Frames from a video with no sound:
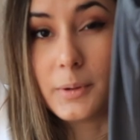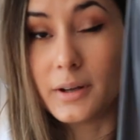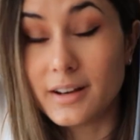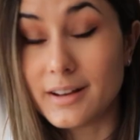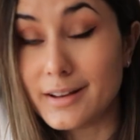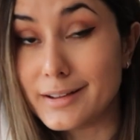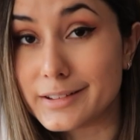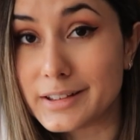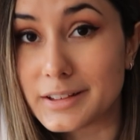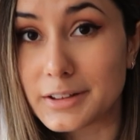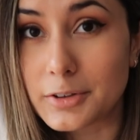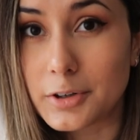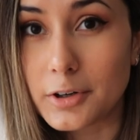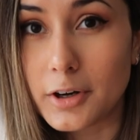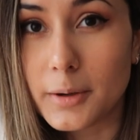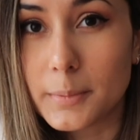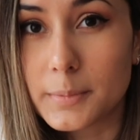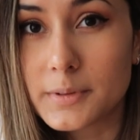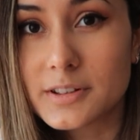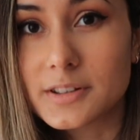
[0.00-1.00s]
one isn't
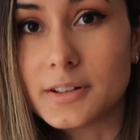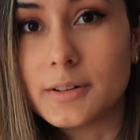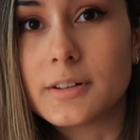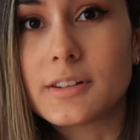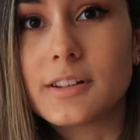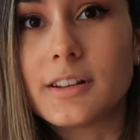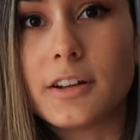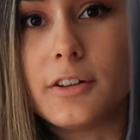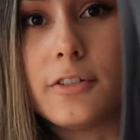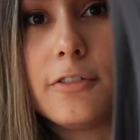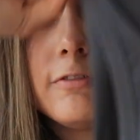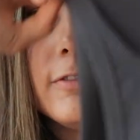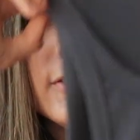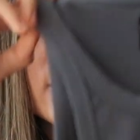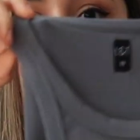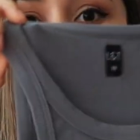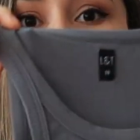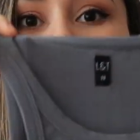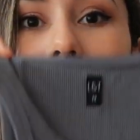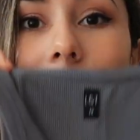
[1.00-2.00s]
cropped, so it's like a
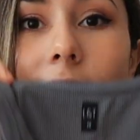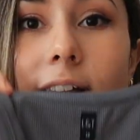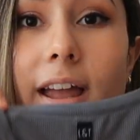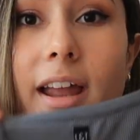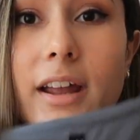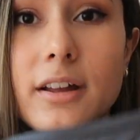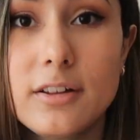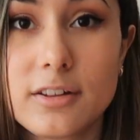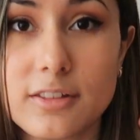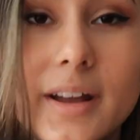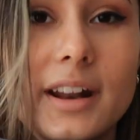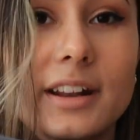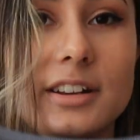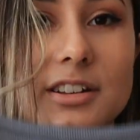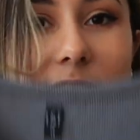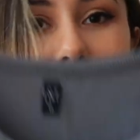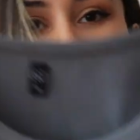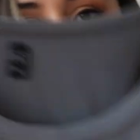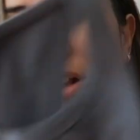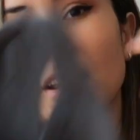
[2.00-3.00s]
full length, and I
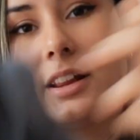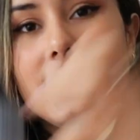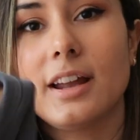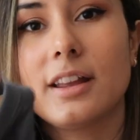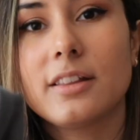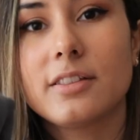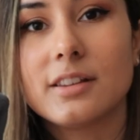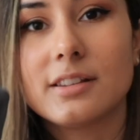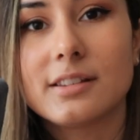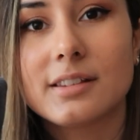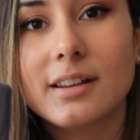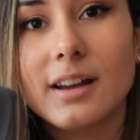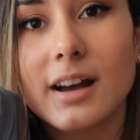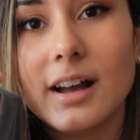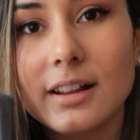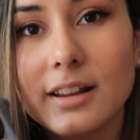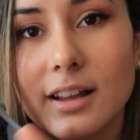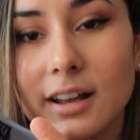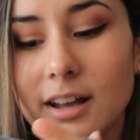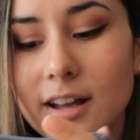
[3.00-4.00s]
just really like this
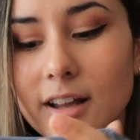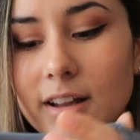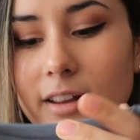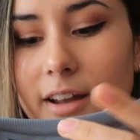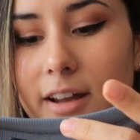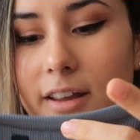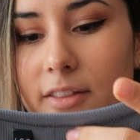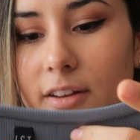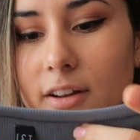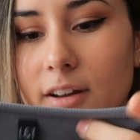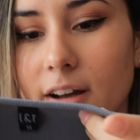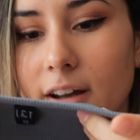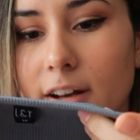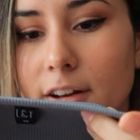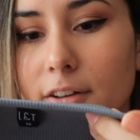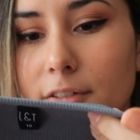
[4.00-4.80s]
color, like the kind